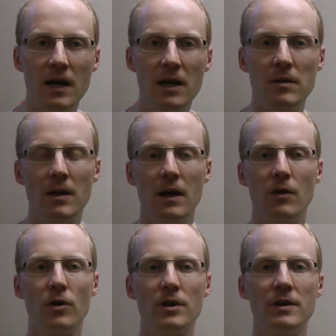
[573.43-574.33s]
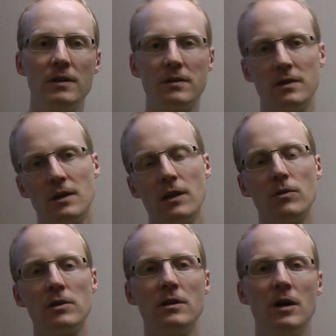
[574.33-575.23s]
I, I ordered it in a
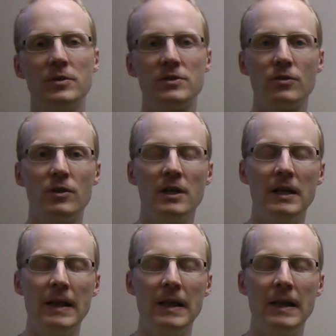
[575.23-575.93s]
local hobby store